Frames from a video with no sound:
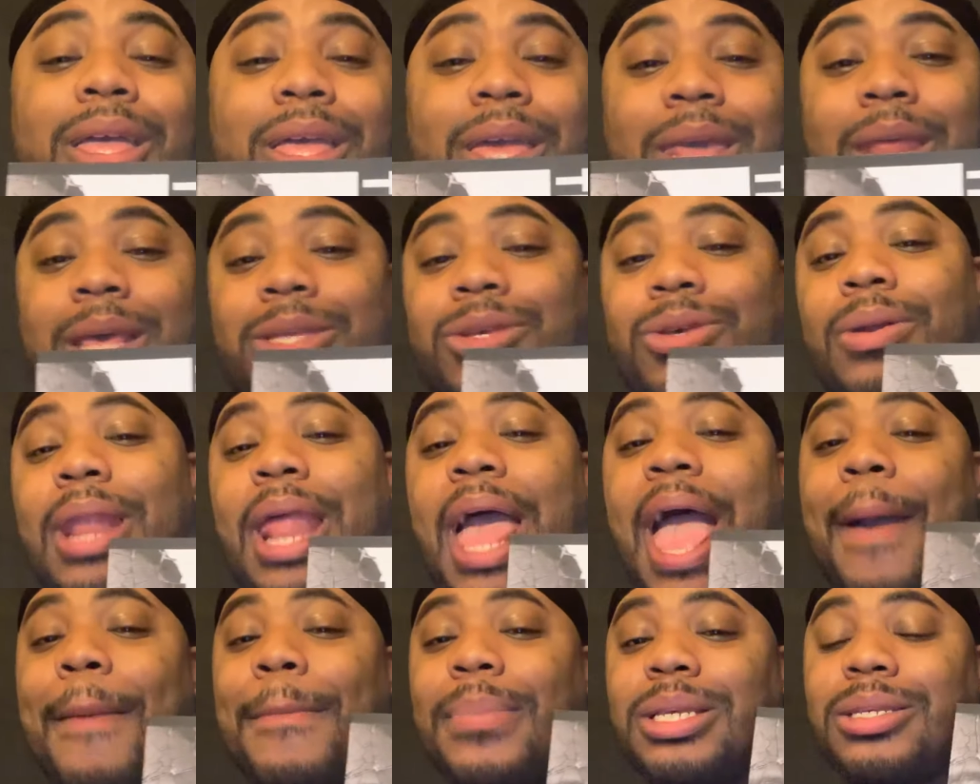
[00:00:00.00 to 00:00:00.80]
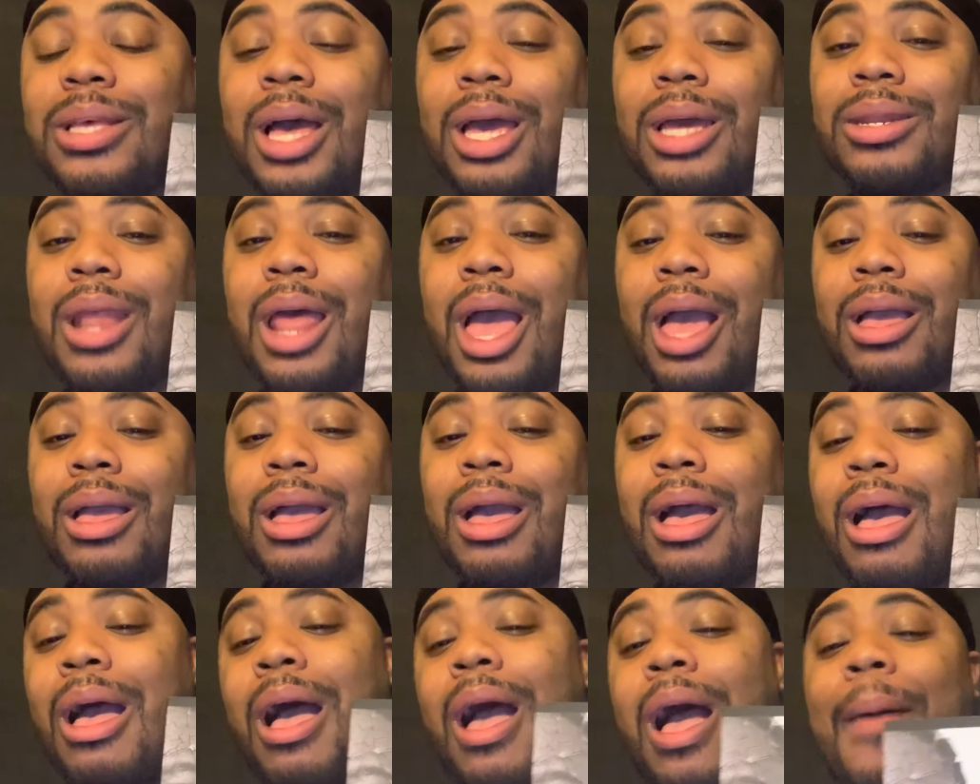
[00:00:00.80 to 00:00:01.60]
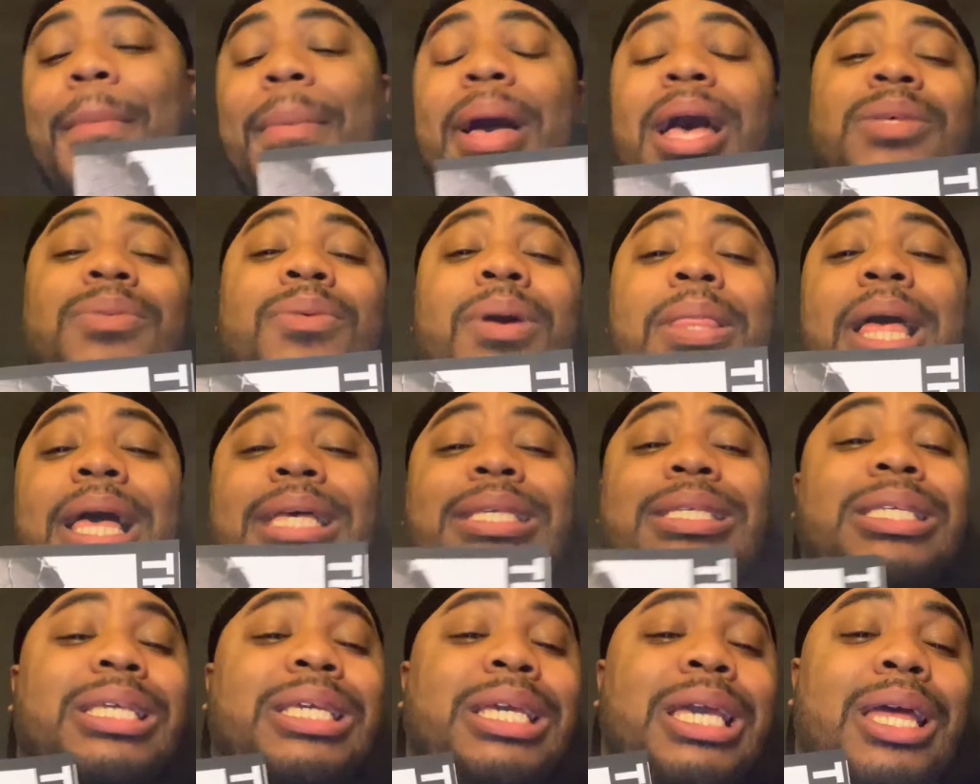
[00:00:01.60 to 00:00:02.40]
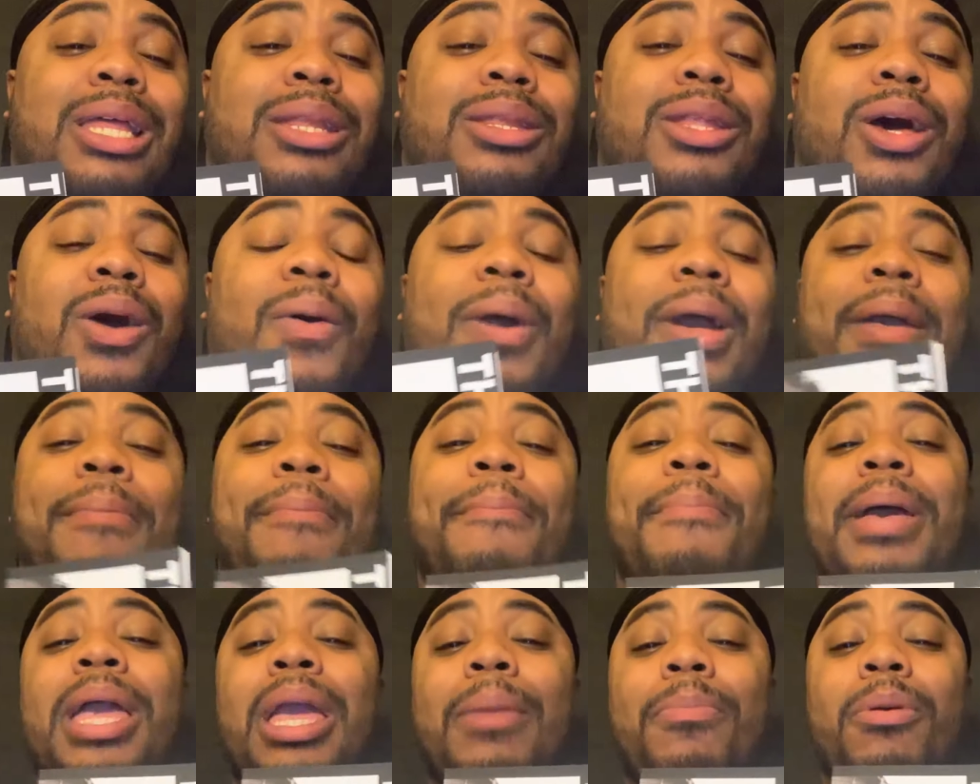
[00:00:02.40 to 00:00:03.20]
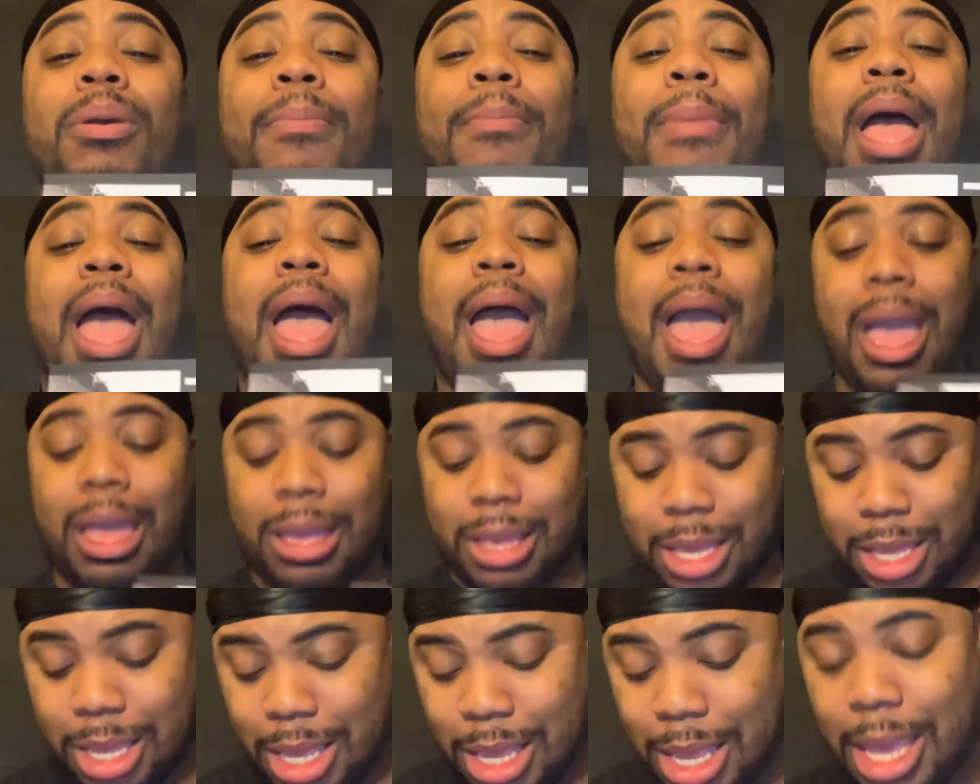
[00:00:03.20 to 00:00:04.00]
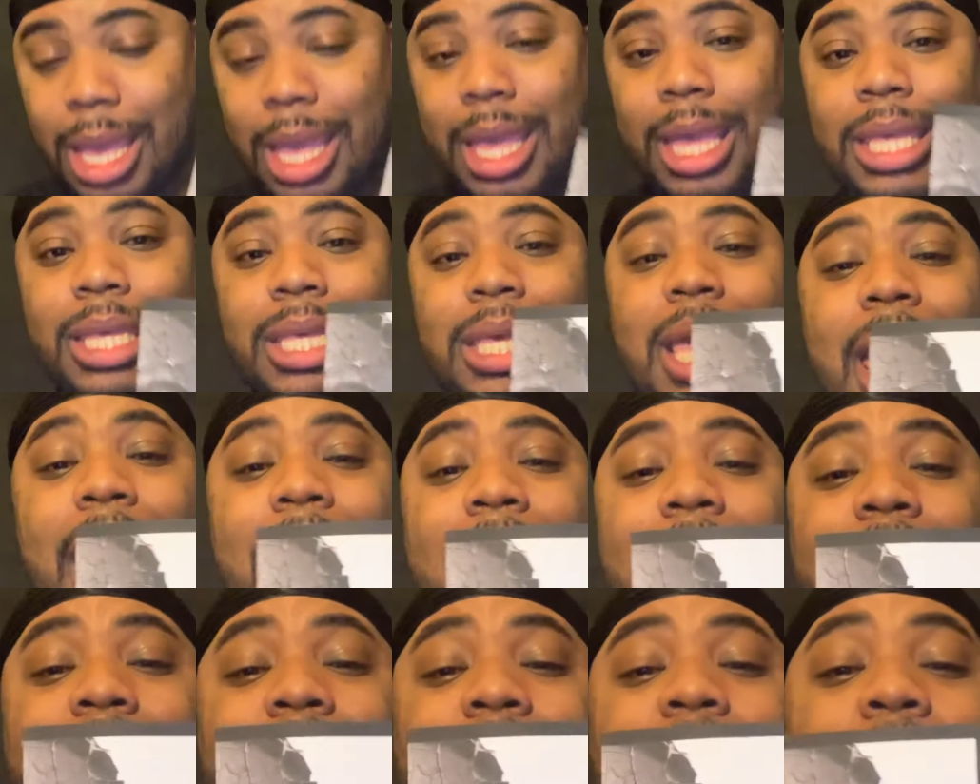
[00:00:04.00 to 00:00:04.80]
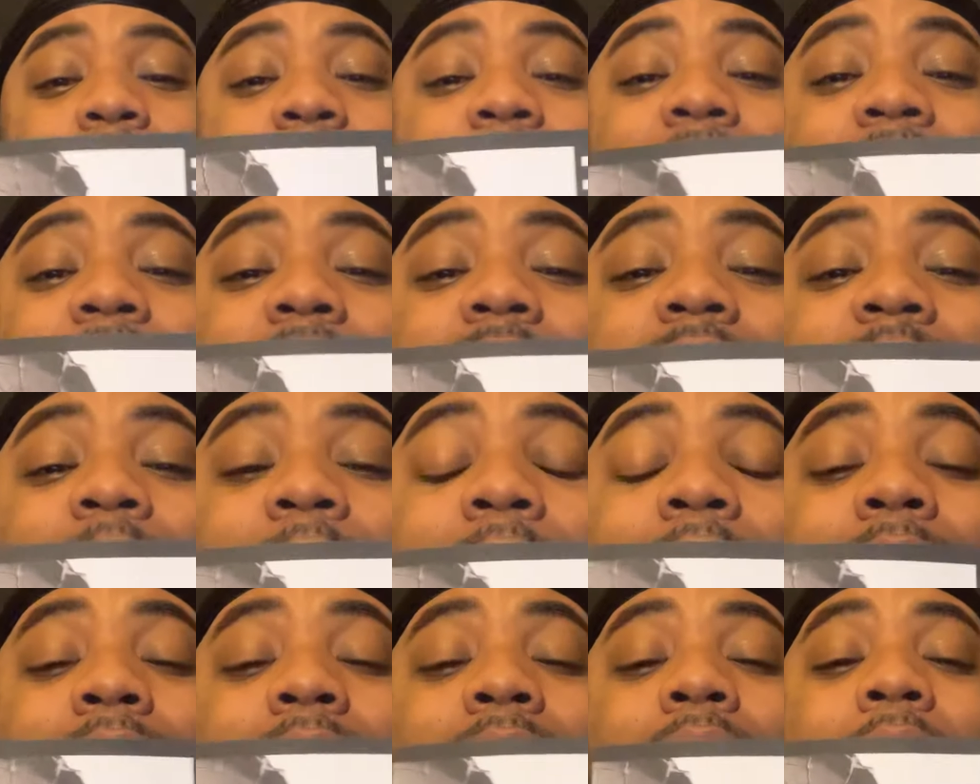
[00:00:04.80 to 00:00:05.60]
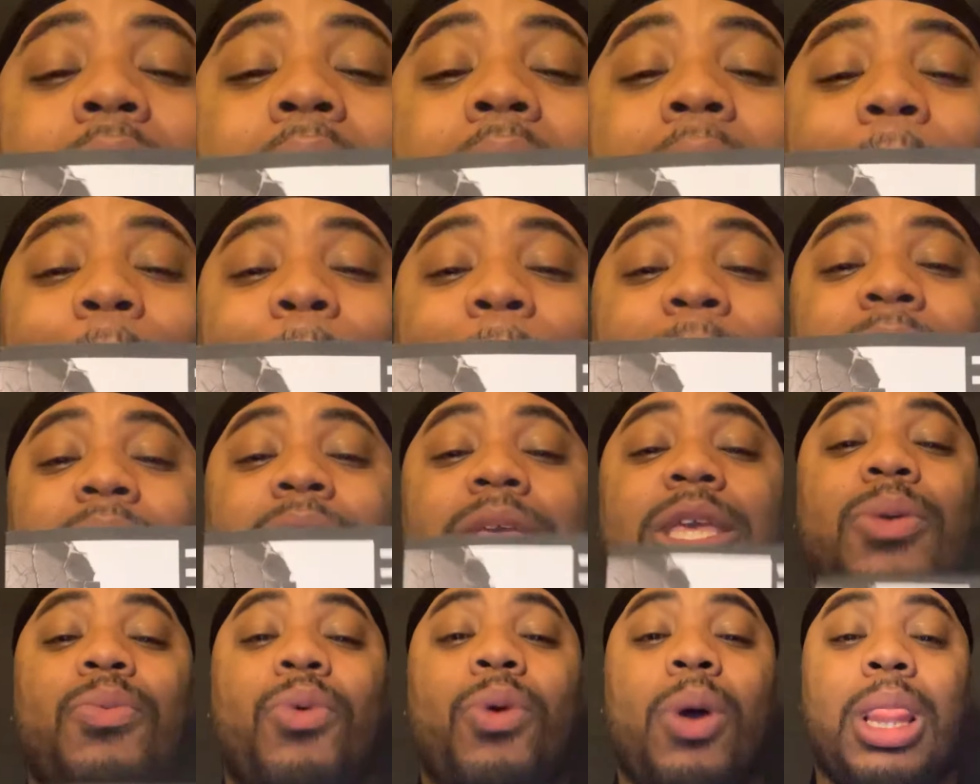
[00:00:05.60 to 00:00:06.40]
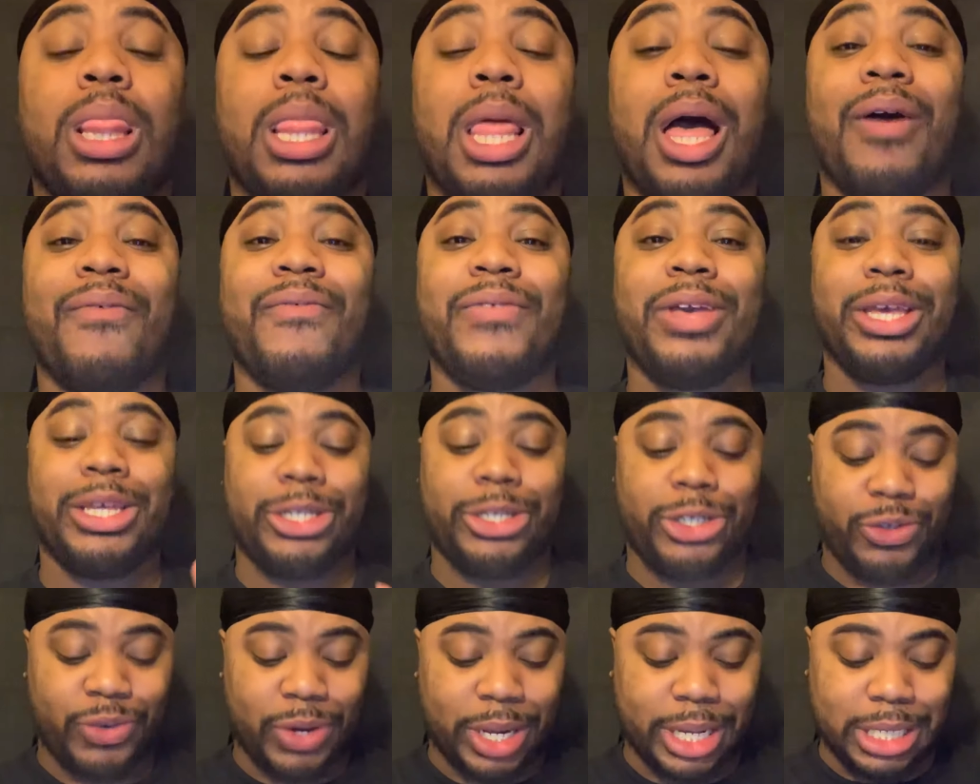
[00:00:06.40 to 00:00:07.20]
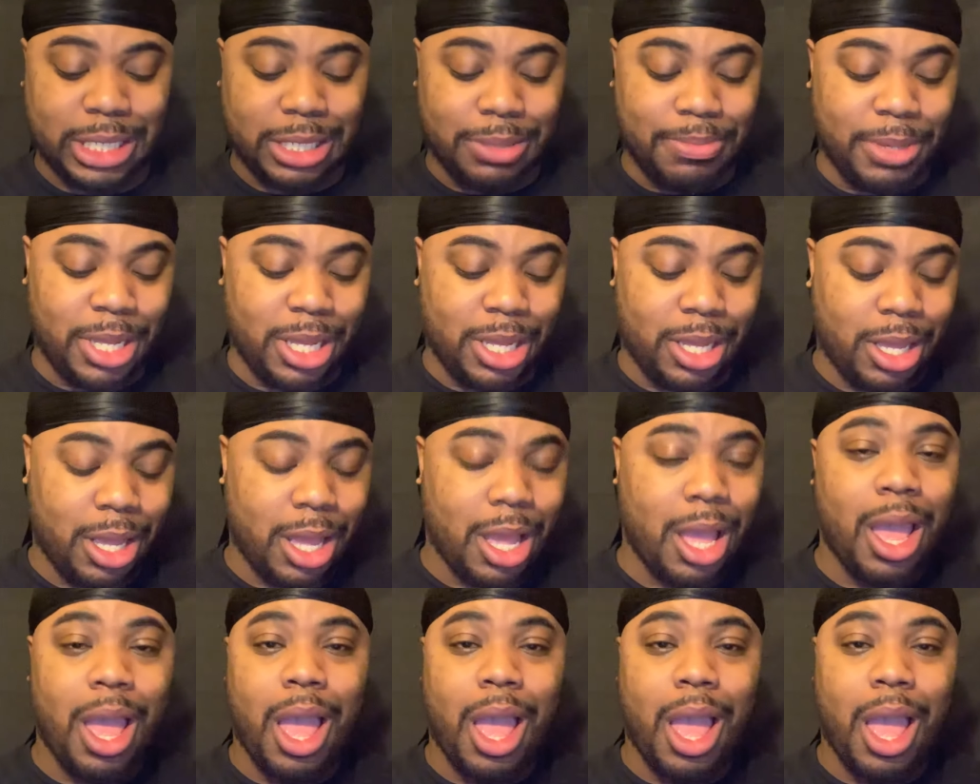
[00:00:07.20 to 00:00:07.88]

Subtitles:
It is on Amazon.com as well as Kindle and paperback. Yes, go get you a copy. You will love it. Trust me.